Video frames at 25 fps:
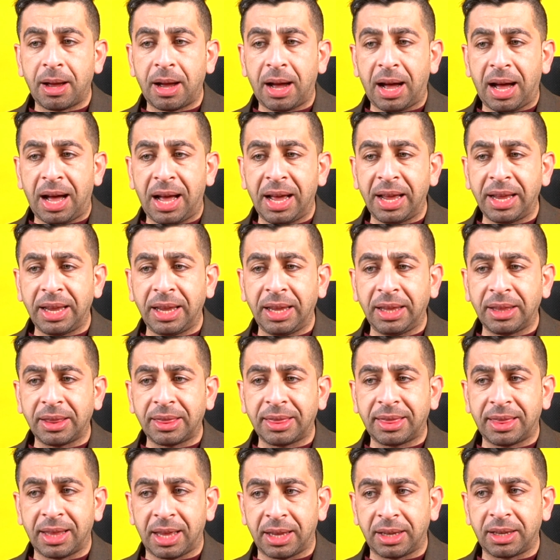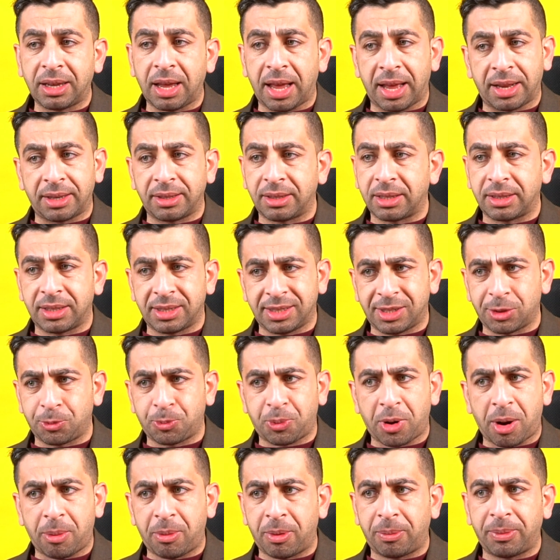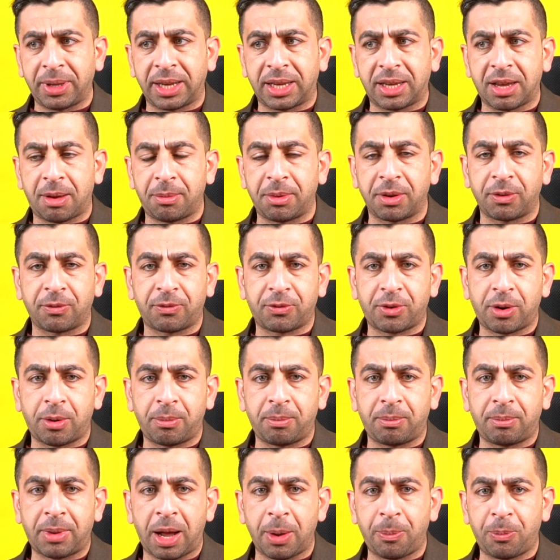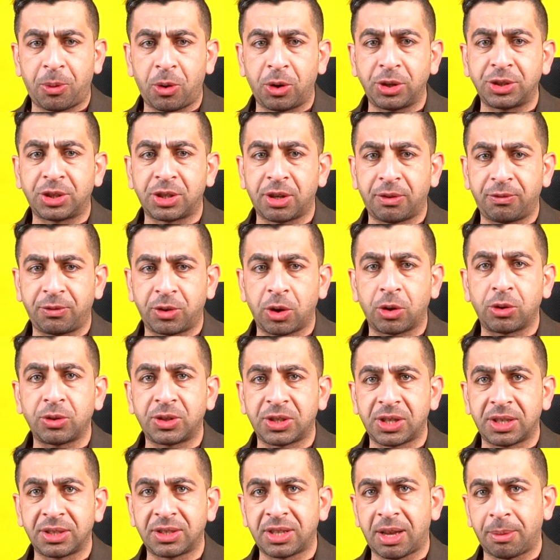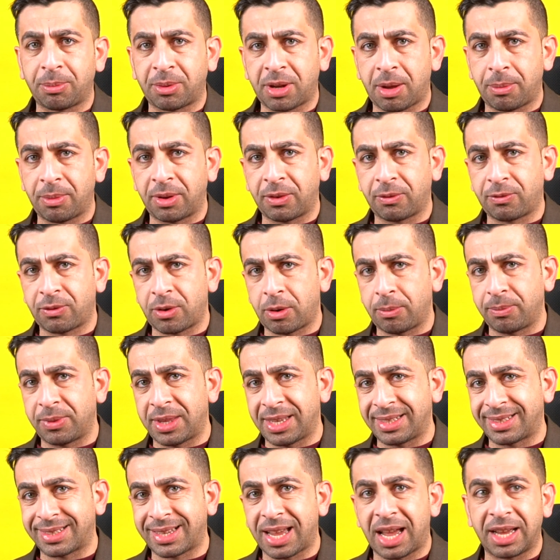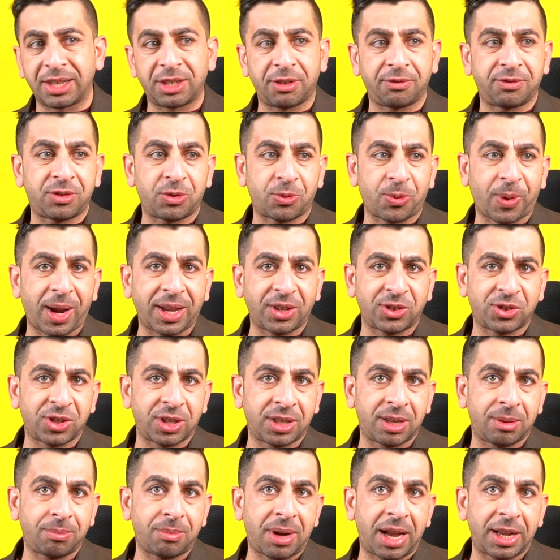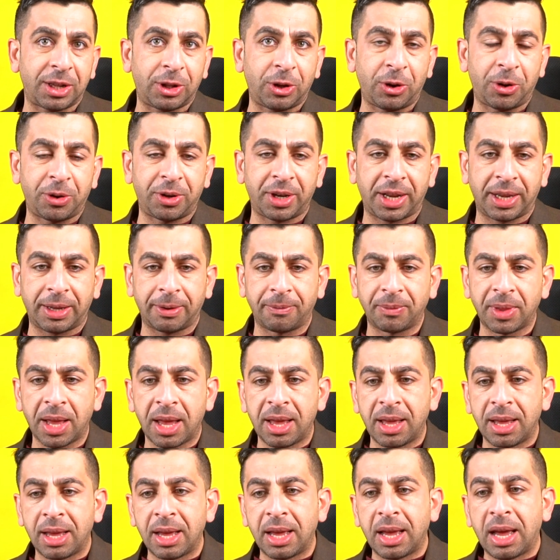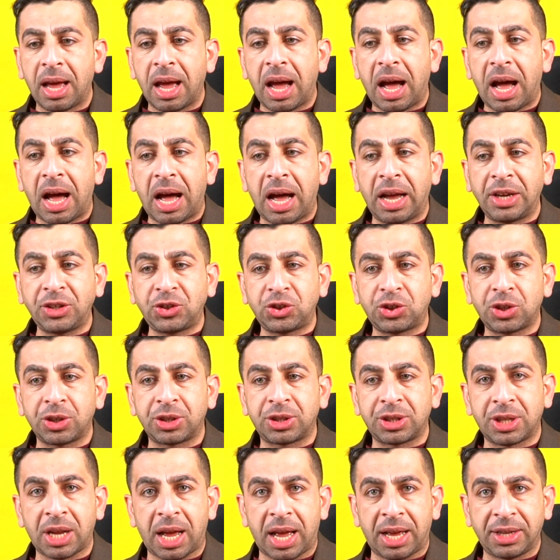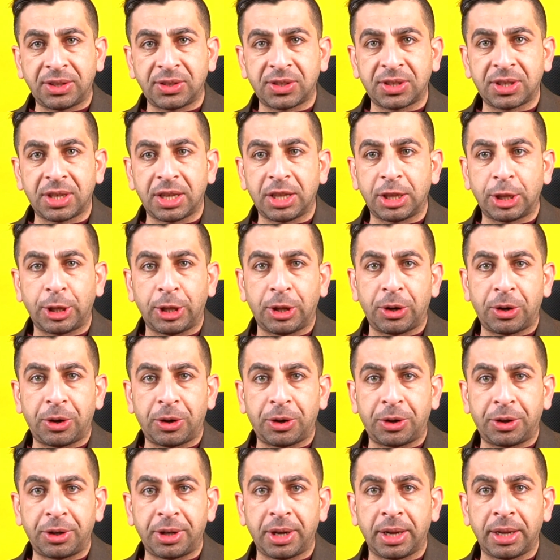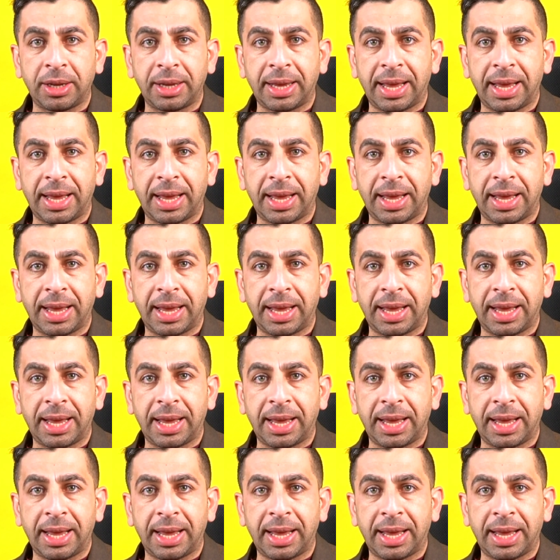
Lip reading: I think, and this is probably coming from my point of view, since I'm coming from this kind of direction in my learning, I should not learn